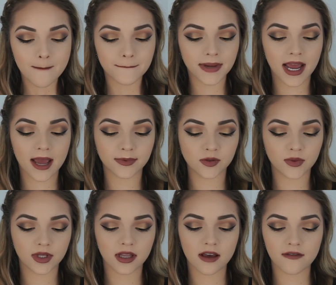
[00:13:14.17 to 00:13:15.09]
But I
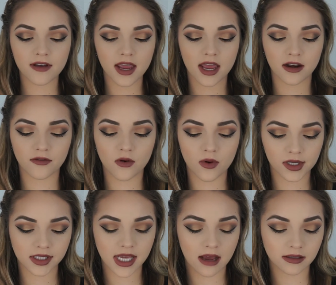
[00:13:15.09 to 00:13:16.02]
absolutely love it. And of
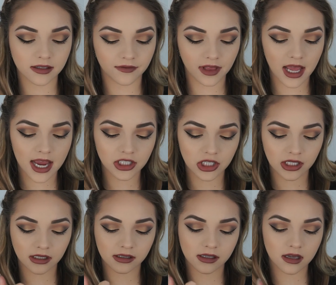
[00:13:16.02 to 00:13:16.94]
course, the House of
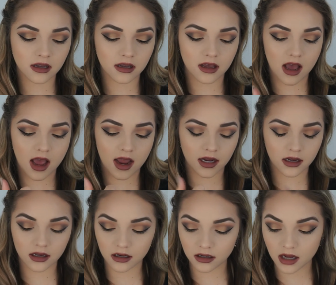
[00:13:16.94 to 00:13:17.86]
Lashes
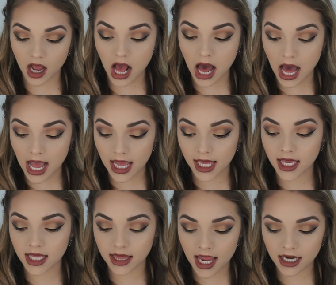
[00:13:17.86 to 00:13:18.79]

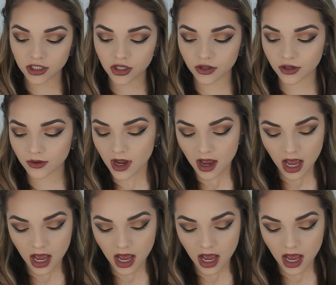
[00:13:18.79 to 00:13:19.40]
eyelash glue.